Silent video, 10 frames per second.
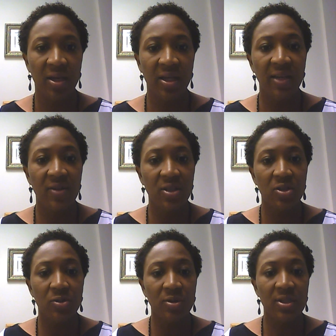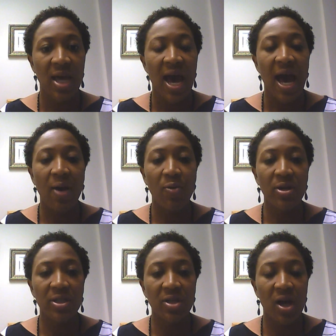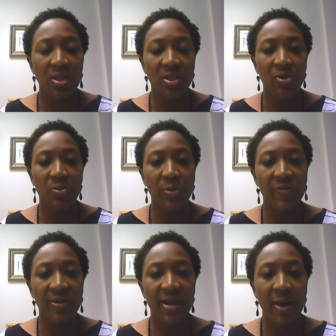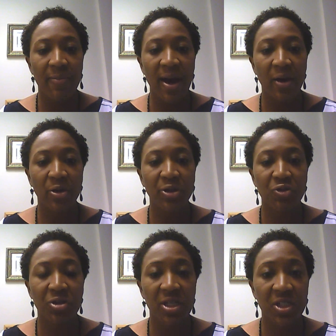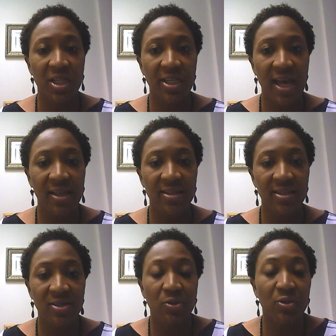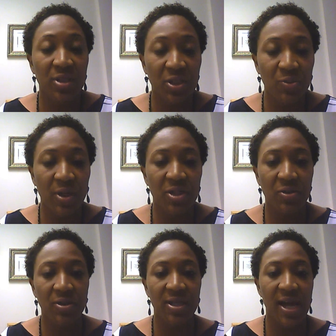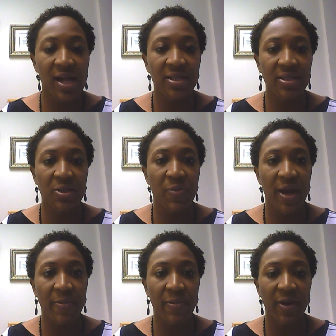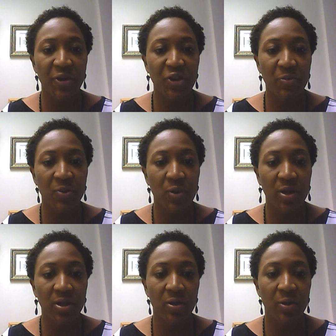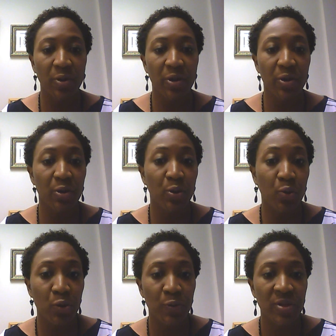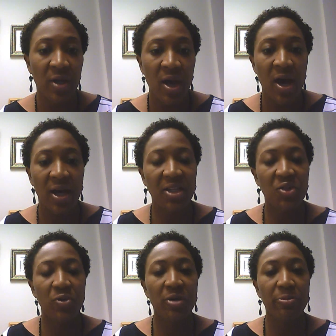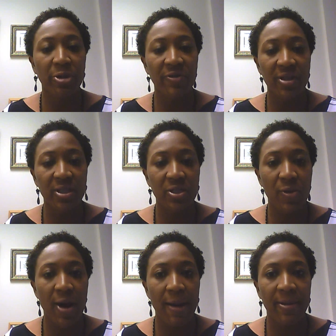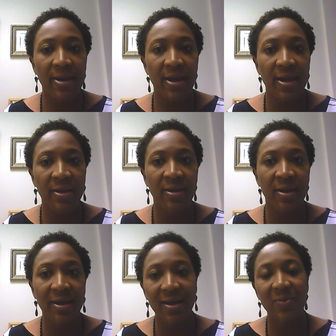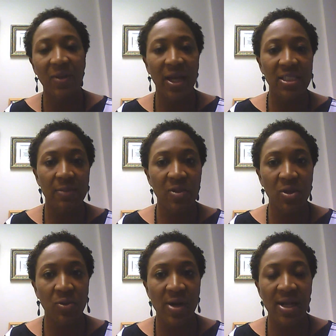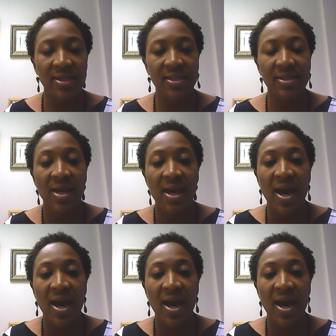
Good evening, students. I wanted to talk to you briefly about your strategic analysis or situational analysis paper that you should be working on with your group. And I just want to briefly describe it and explain some of the nuances.